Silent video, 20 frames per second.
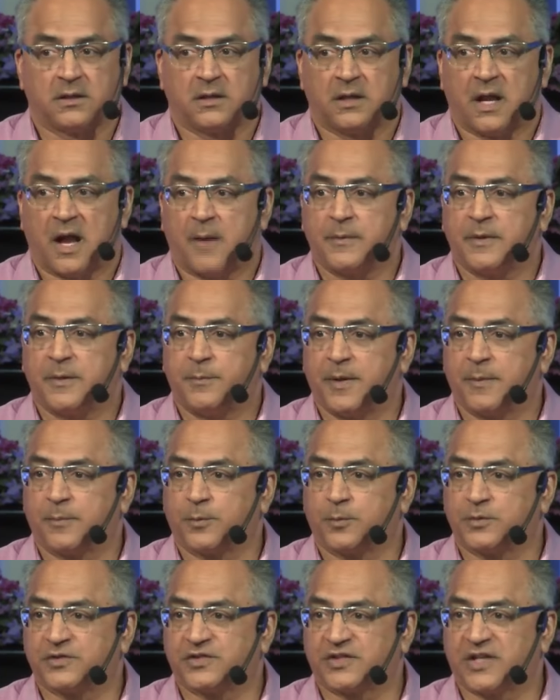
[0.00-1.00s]
How many people
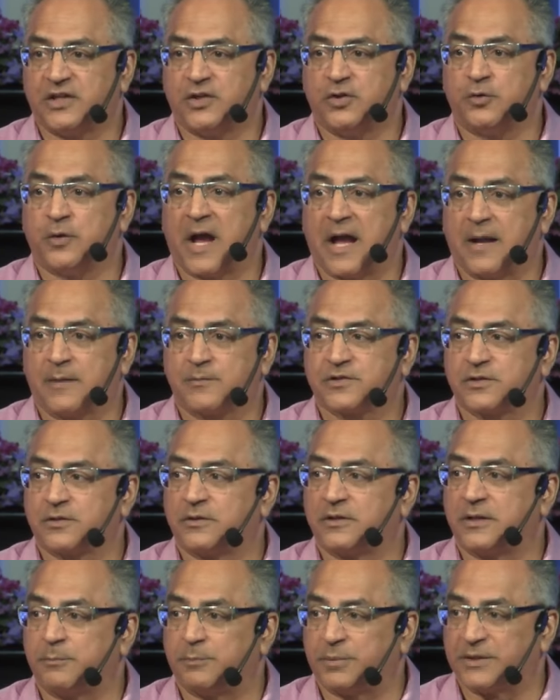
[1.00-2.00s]
would say you
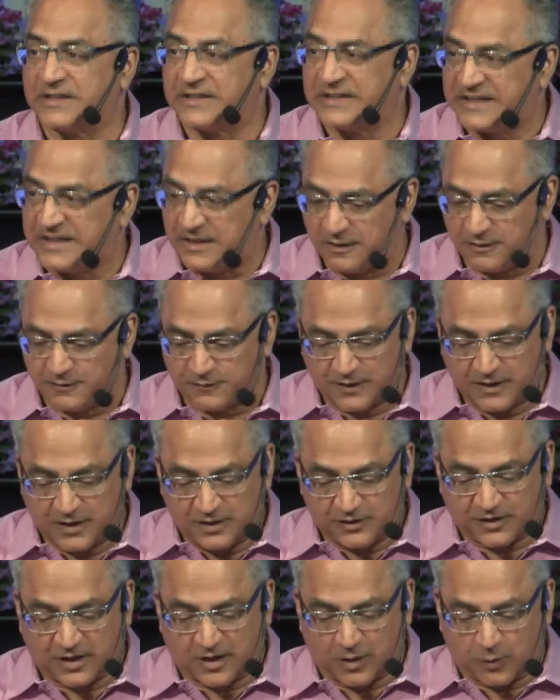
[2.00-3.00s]
absolutely believe
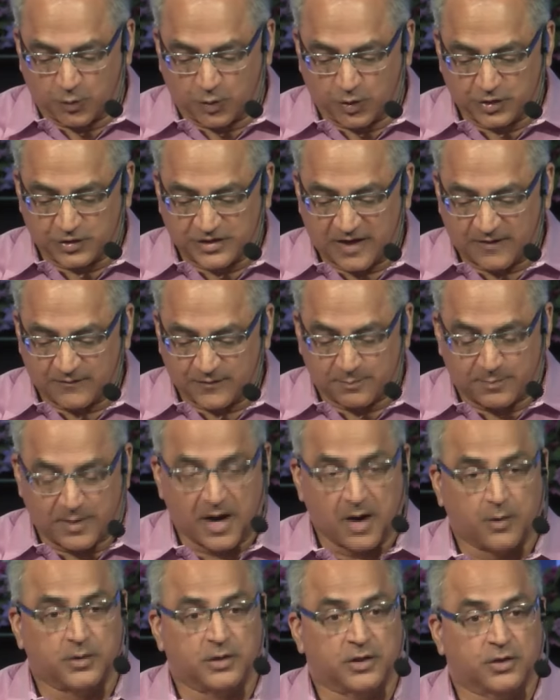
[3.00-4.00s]
that our words have the
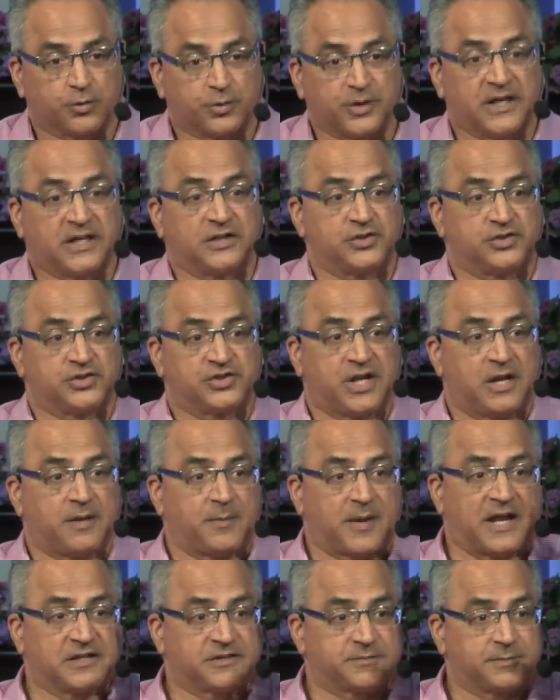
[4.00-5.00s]
power to create and shape
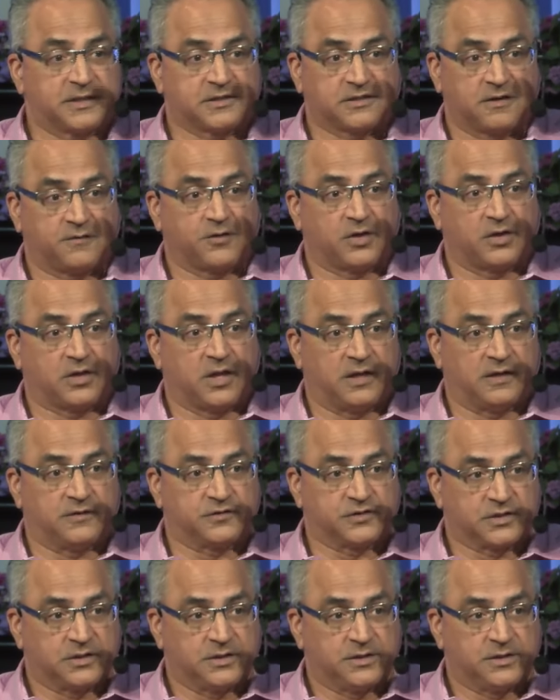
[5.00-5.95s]
aspects of our lives?